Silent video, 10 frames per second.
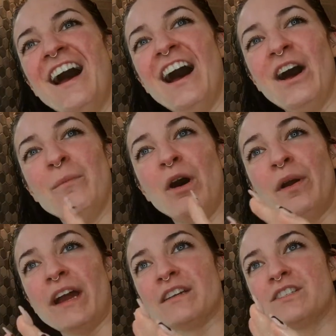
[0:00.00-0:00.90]

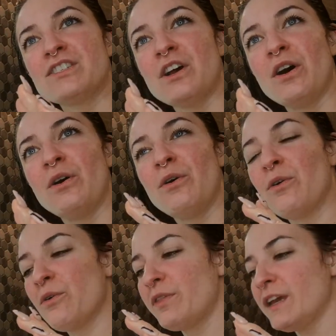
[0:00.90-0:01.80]
Okay,
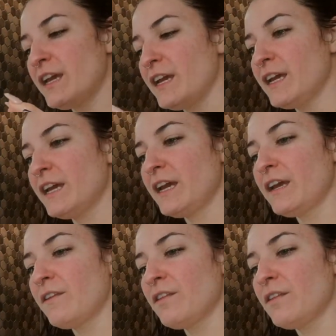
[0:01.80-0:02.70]
so
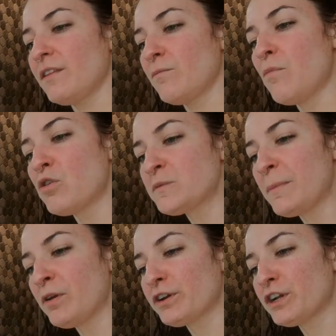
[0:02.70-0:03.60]
the most
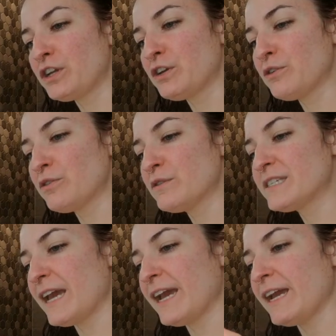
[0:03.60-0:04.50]
people are gonna
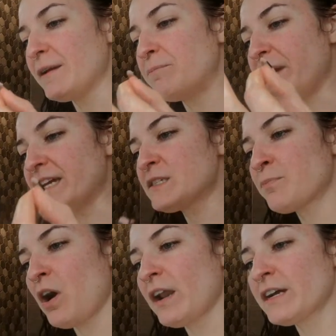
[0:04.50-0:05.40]
use a base
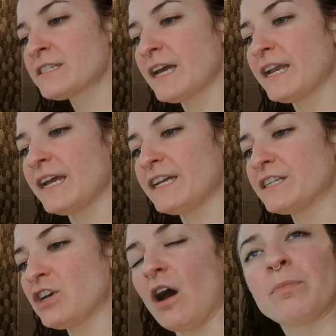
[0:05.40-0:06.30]
product and
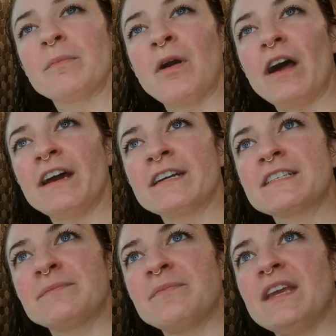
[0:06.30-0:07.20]
a topper product.